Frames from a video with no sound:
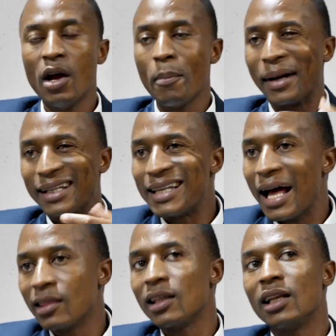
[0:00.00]
But
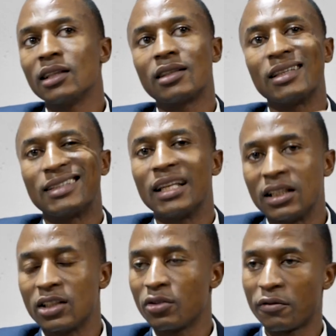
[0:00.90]
nonetheless, the
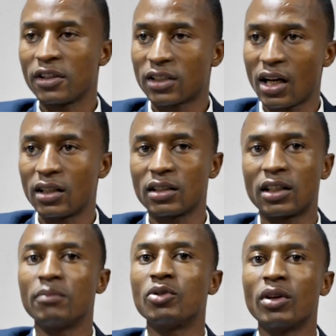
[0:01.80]
citizens of this country
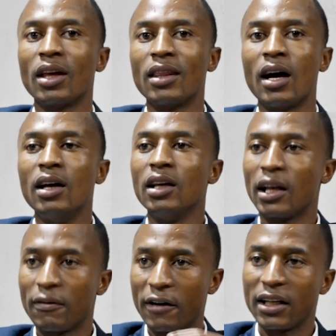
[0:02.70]
came together
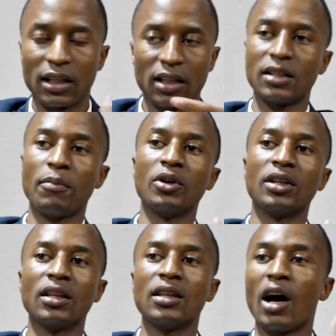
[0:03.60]
and funded and
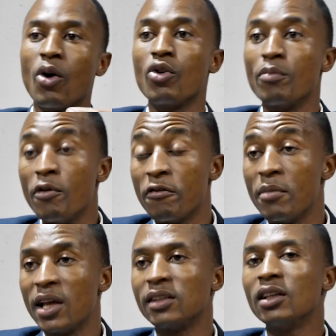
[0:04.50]
supported their own
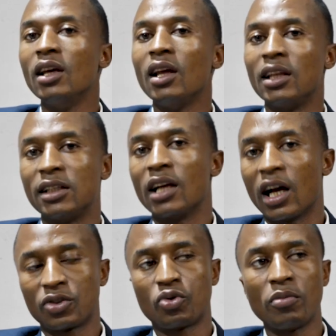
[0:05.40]
movement, leading
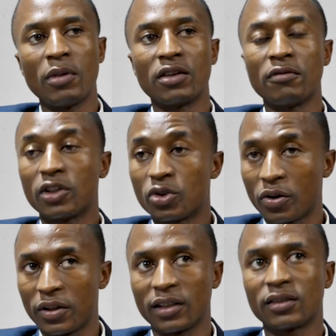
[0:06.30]
us to emerge
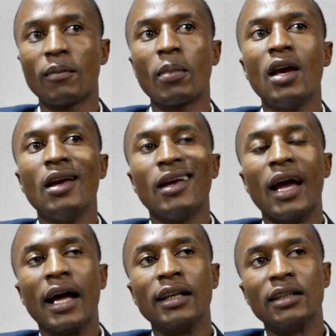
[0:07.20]
victorious.
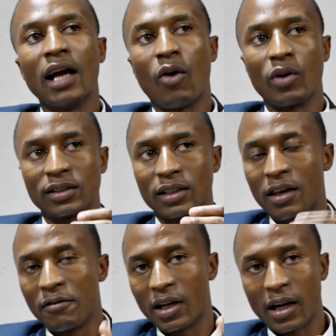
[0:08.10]
And I was
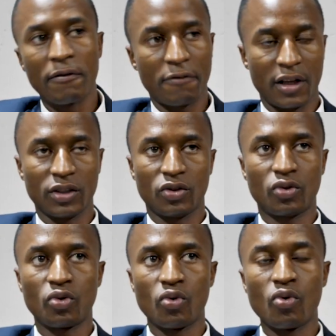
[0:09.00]
giving reference
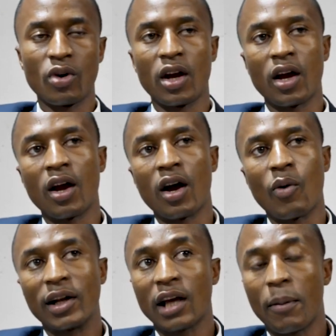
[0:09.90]
to
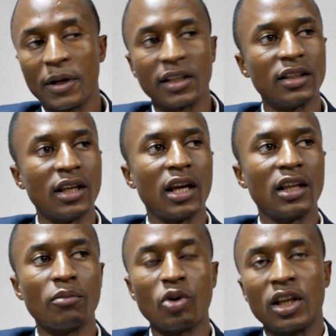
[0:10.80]
what happened here
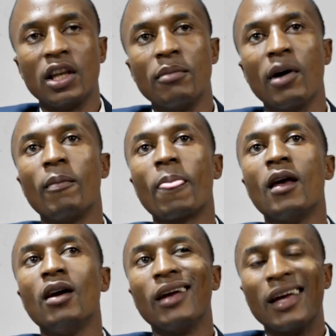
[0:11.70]
in Bulilima
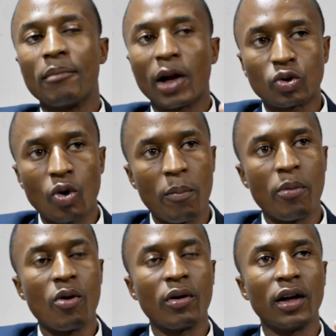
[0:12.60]
and
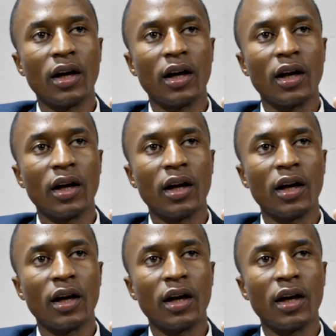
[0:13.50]
Matopo.